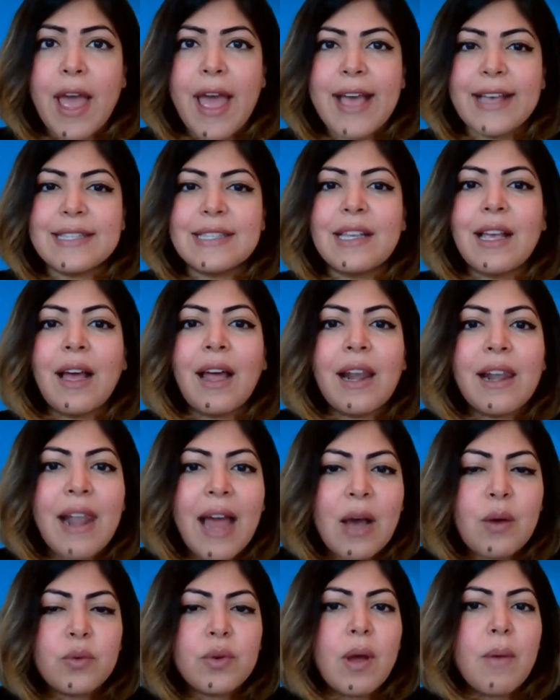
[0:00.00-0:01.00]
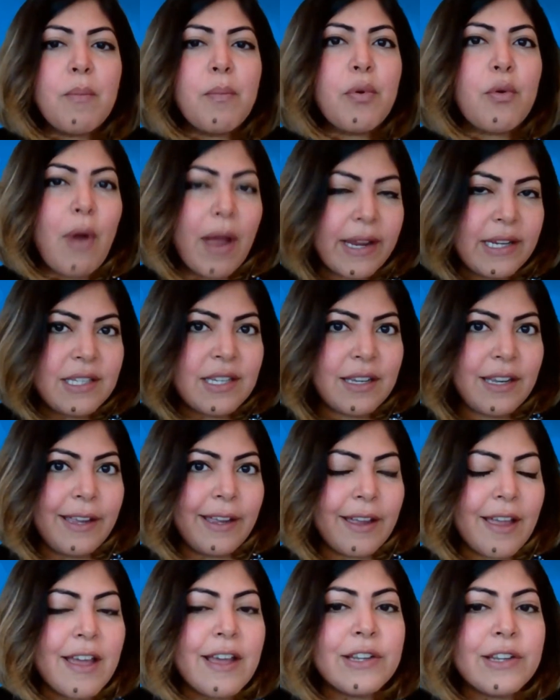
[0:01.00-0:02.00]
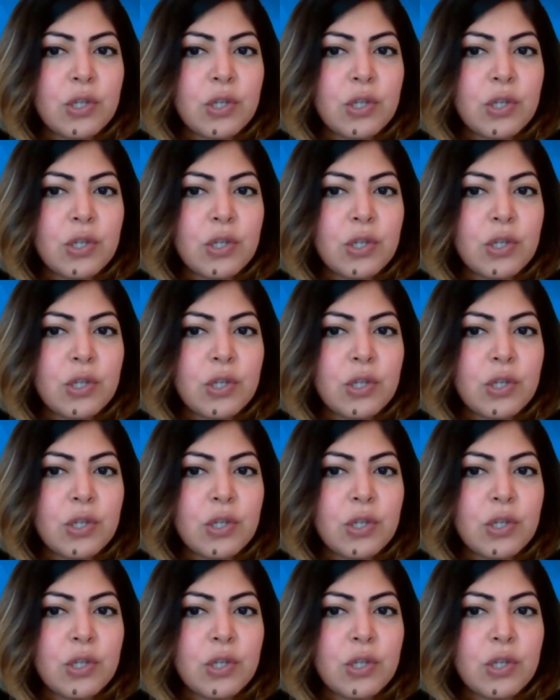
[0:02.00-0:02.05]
as cloud brightening